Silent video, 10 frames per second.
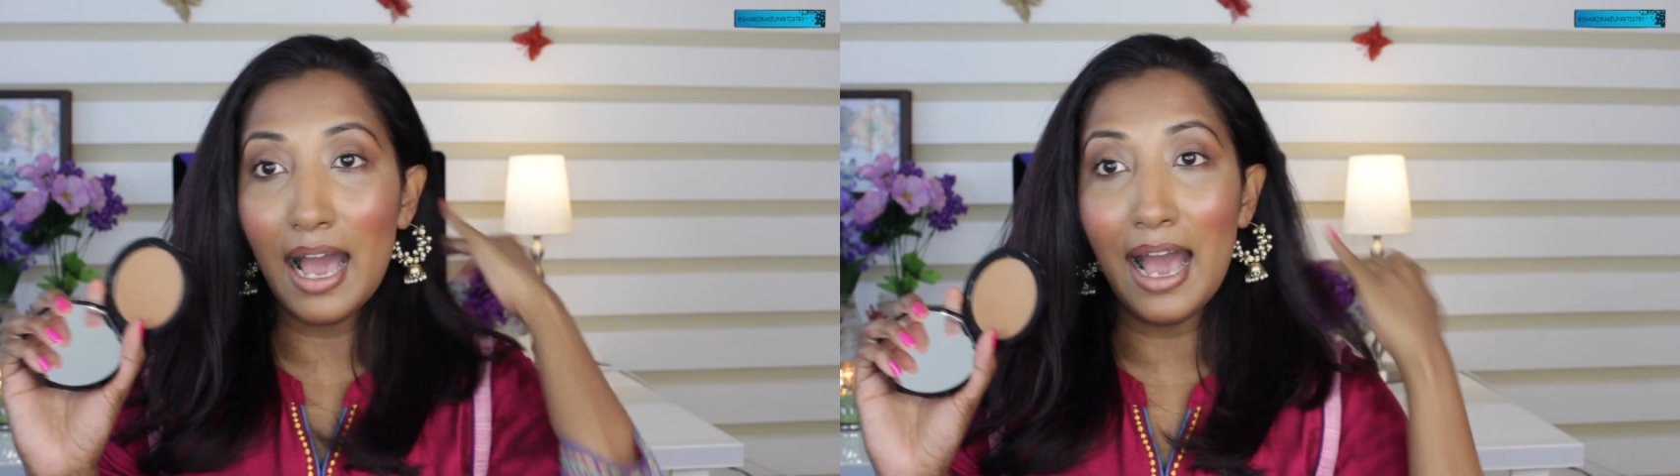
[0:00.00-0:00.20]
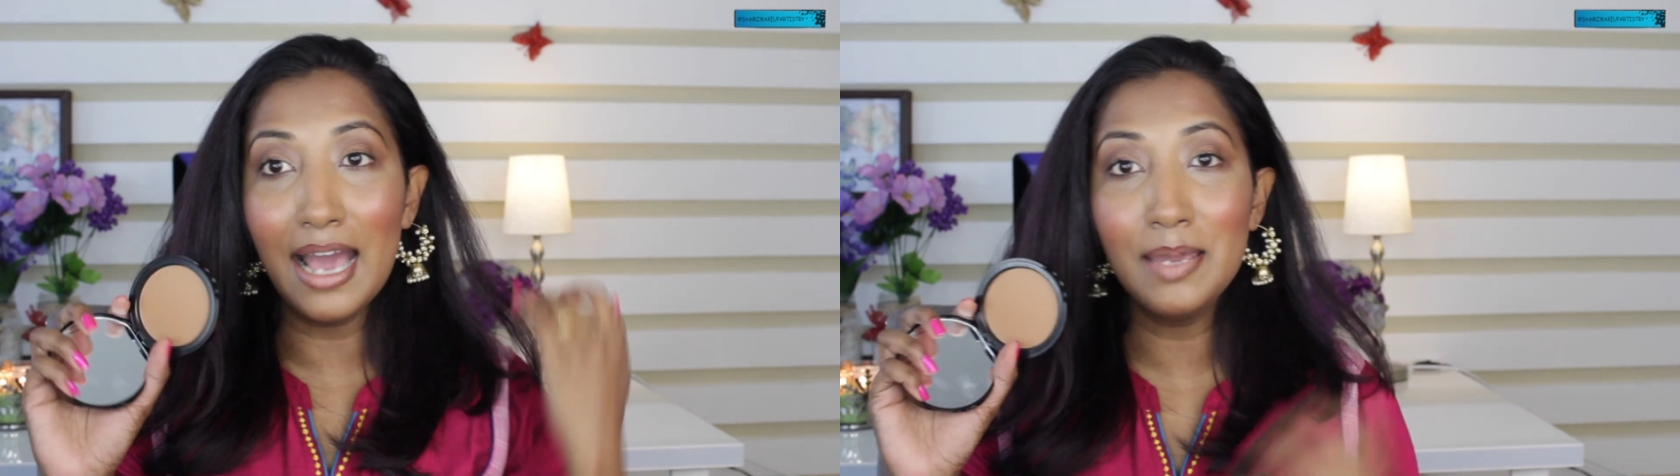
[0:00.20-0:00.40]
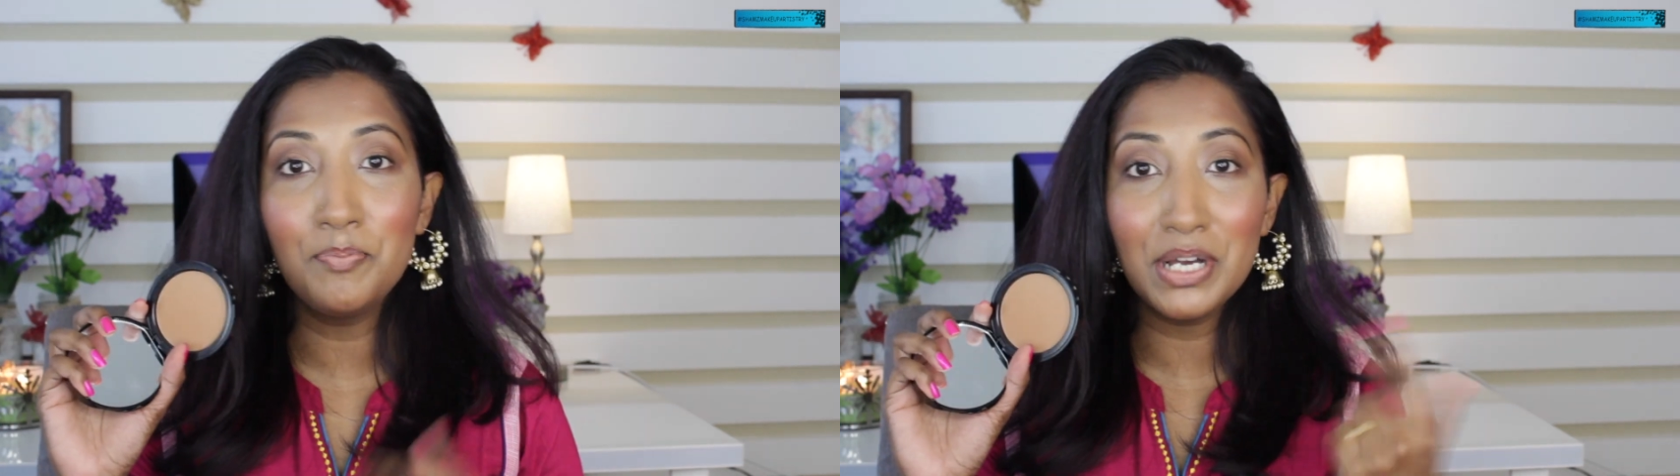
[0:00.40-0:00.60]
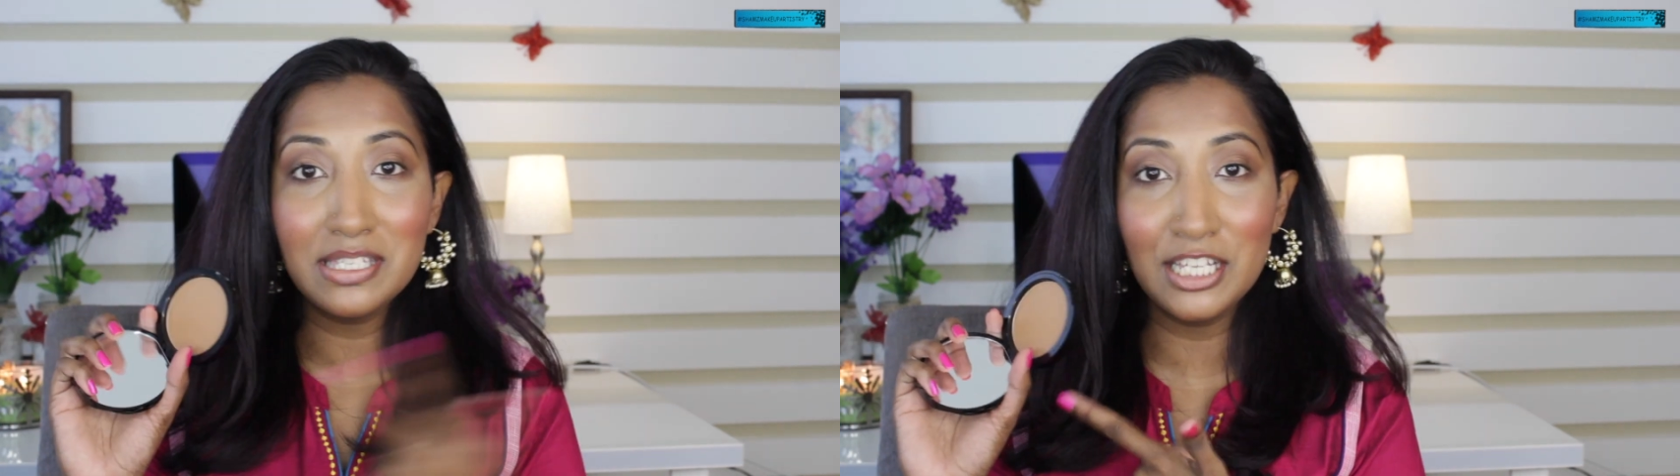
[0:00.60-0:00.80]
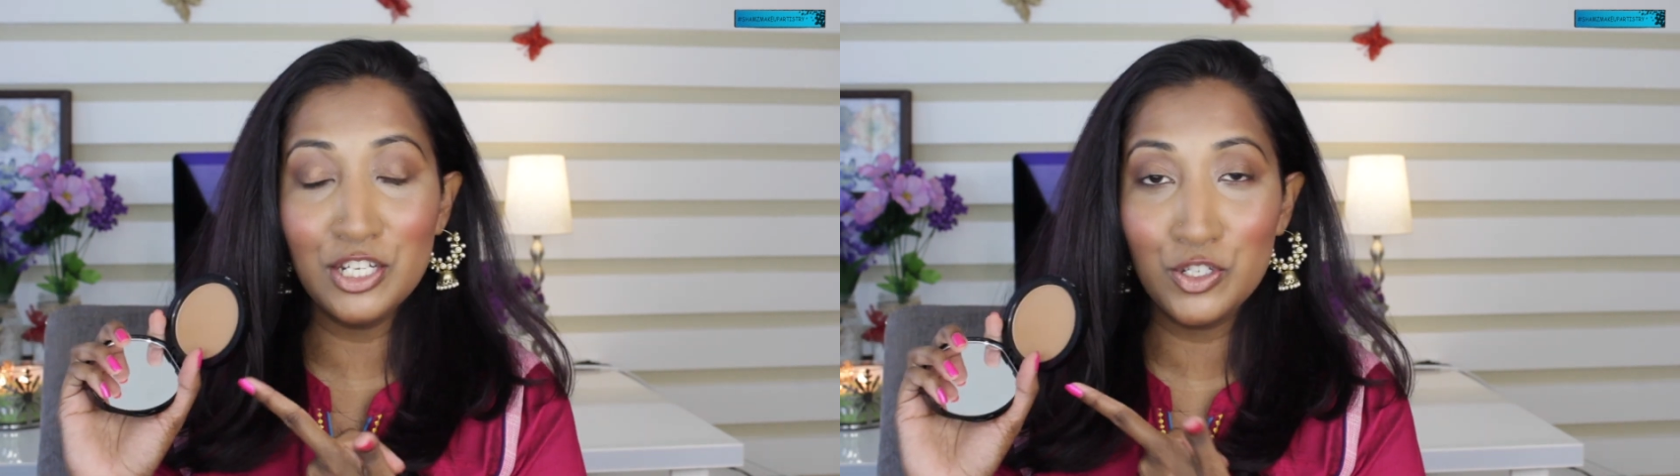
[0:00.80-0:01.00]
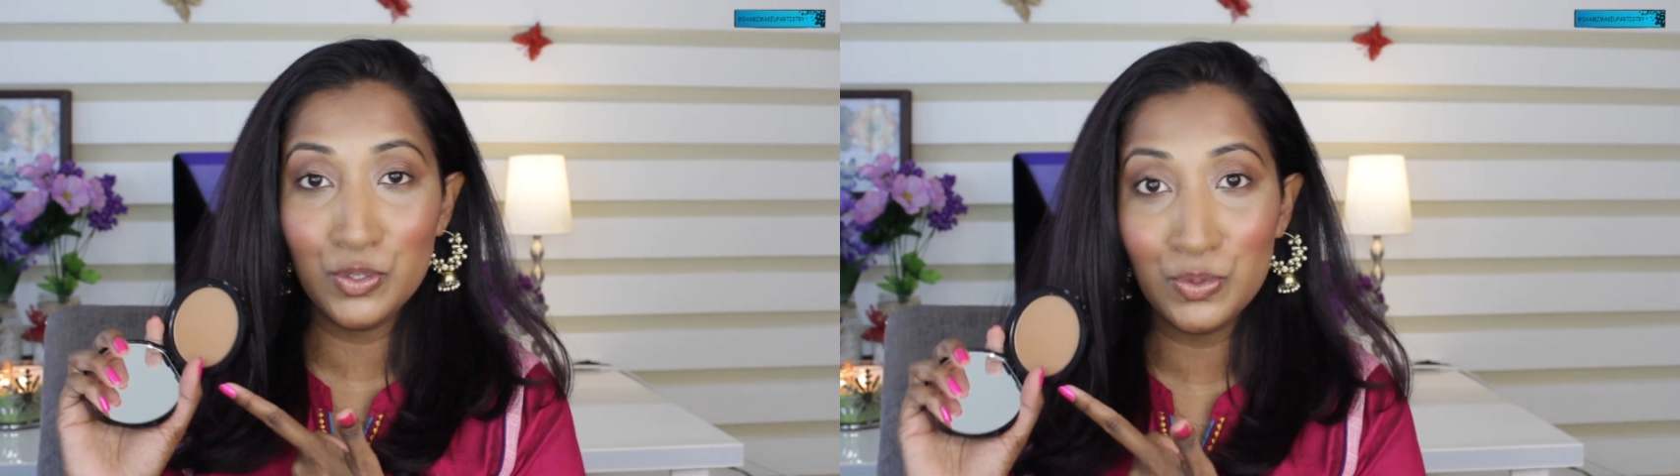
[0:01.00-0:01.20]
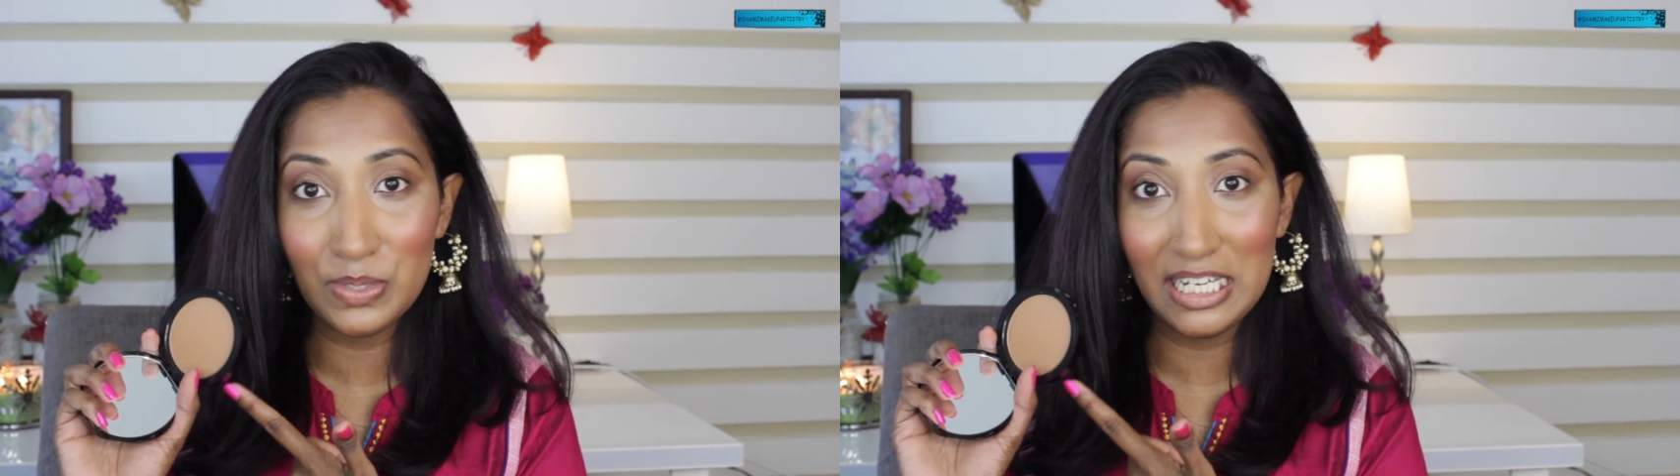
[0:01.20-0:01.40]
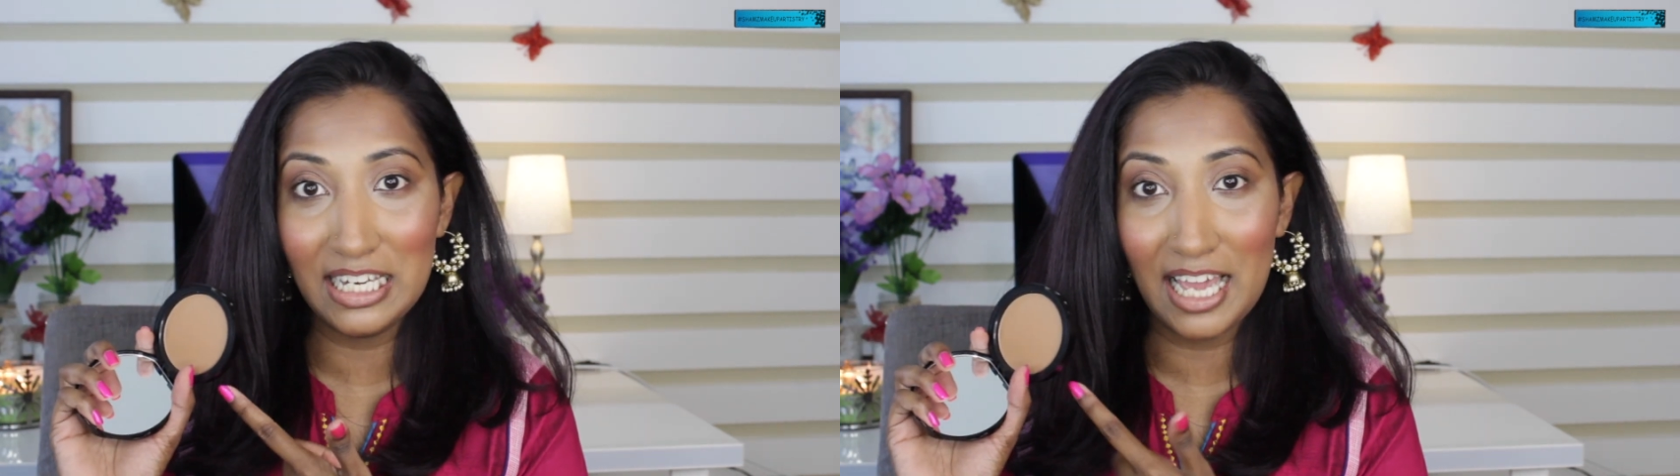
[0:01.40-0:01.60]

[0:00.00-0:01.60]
I personally do really